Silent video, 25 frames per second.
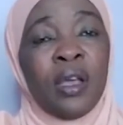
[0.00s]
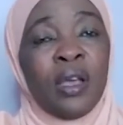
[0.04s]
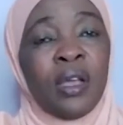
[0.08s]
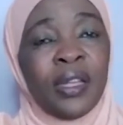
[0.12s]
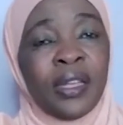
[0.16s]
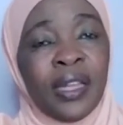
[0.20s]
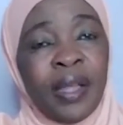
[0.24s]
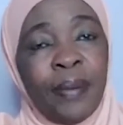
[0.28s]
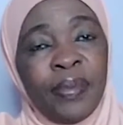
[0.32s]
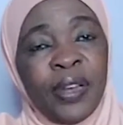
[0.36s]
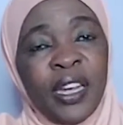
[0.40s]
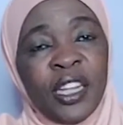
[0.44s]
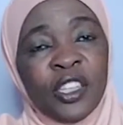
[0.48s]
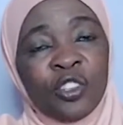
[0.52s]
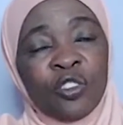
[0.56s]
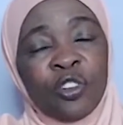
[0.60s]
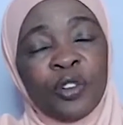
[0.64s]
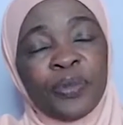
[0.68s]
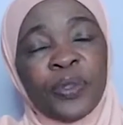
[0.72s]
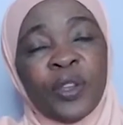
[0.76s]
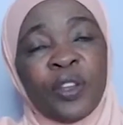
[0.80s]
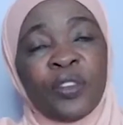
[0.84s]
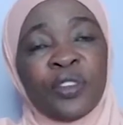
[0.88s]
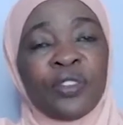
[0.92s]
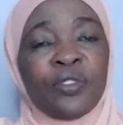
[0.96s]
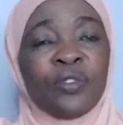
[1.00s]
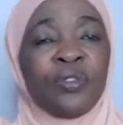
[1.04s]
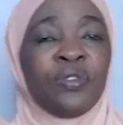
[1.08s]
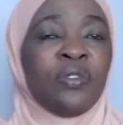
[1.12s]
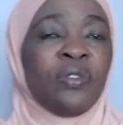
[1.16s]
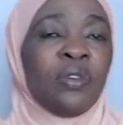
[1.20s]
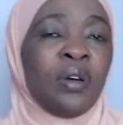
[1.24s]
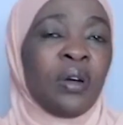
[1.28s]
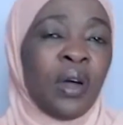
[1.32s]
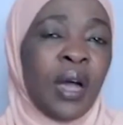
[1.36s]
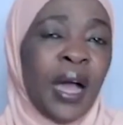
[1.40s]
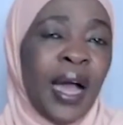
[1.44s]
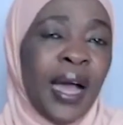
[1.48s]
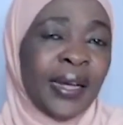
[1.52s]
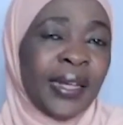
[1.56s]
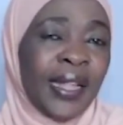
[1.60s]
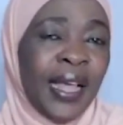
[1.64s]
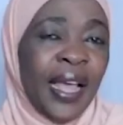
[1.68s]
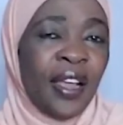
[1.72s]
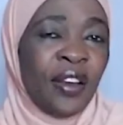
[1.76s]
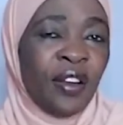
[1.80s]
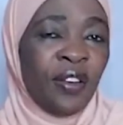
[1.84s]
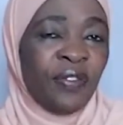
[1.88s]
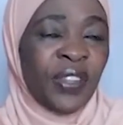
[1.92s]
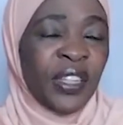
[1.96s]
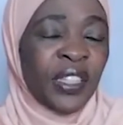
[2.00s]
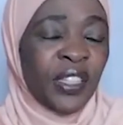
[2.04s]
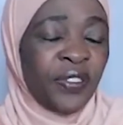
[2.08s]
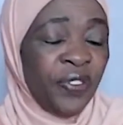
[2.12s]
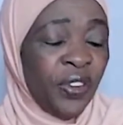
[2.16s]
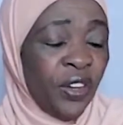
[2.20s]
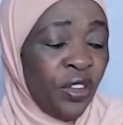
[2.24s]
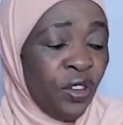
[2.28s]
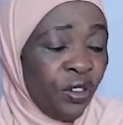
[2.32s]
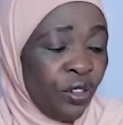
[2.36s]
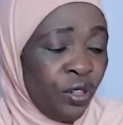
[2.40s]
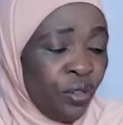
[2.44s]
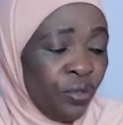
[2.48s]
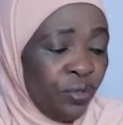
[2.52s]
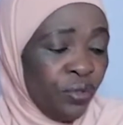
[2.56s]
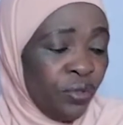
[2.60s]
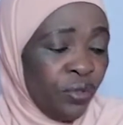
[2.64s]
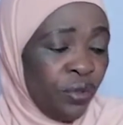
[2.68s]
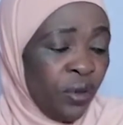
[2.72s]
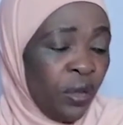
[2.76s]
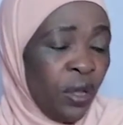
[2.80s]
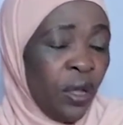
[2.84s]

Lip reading: in the description too, at the end of this video too.